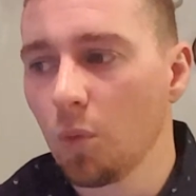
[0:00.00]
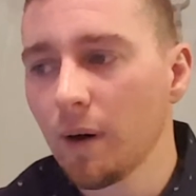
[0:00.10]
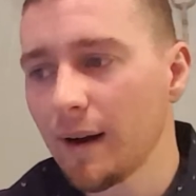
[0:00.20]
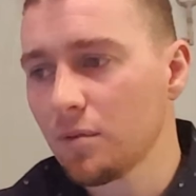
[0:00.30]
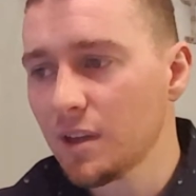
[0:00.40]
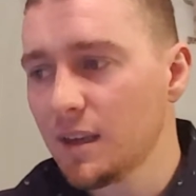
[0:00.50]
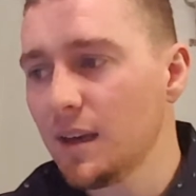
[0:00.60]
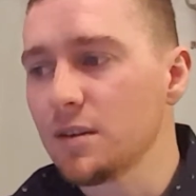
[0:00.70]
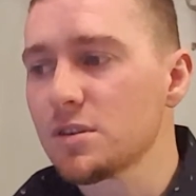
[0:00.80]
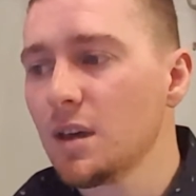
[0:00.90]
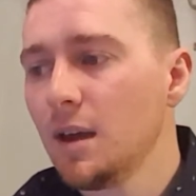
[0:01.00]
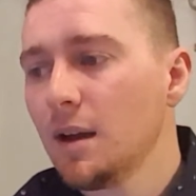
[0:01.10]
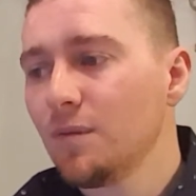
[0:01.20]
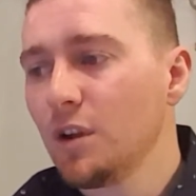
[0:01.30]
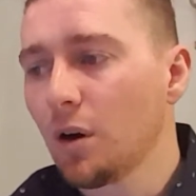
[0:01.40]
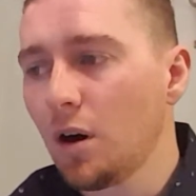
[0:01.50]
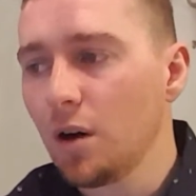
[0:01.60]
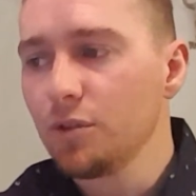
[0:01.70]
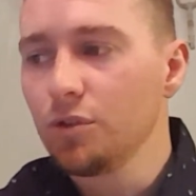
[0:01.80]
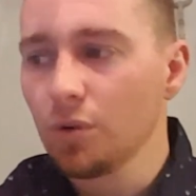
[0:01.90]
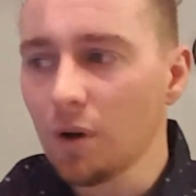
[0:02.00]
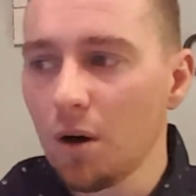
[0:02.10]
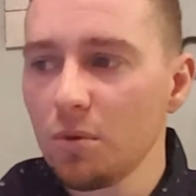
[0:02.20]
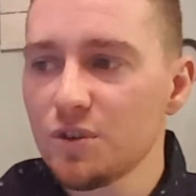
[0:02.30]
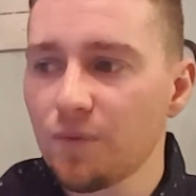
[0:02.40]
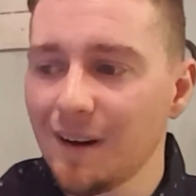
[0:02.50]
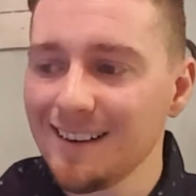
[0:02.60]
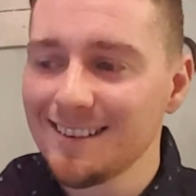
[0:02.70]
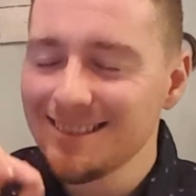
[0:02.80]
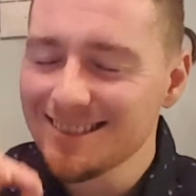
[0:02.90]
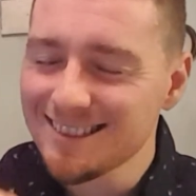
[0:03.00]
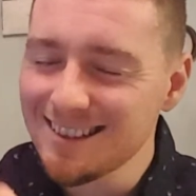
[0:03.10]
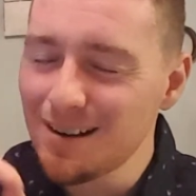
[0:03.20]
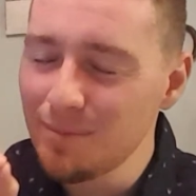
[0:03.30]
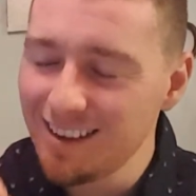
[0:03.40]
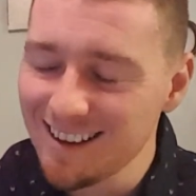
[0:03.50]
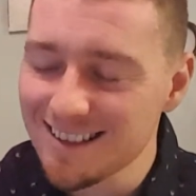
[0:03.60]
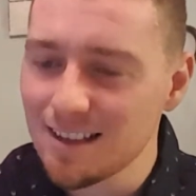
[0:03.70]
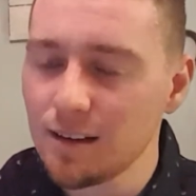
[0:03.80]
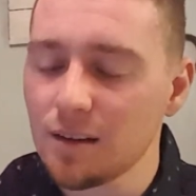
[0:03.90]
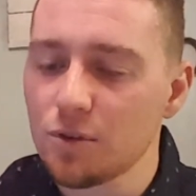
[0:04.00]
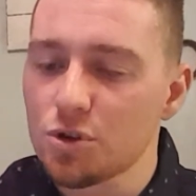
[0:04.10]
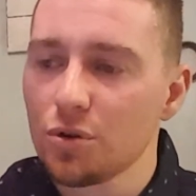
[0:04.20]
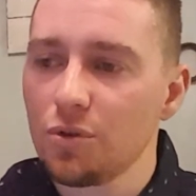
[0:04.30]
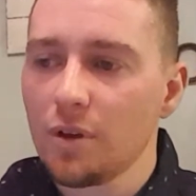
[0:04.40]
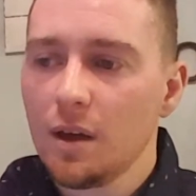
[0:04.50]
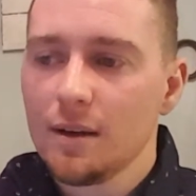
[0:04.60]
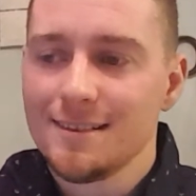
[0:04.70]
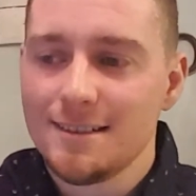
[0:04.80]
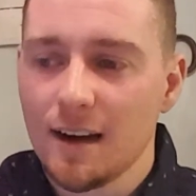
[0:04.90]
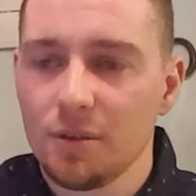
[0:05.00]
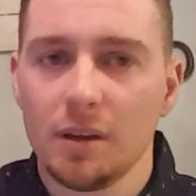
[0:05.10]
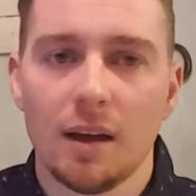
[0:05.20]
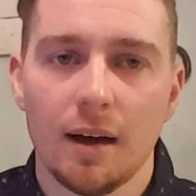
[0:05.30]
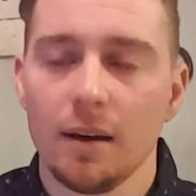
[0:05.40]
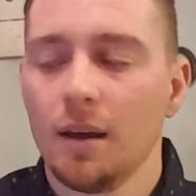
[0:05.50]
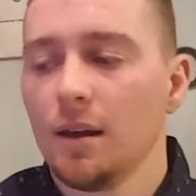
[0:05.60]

Whatever the case, you'll always find some extent of the truth down the line.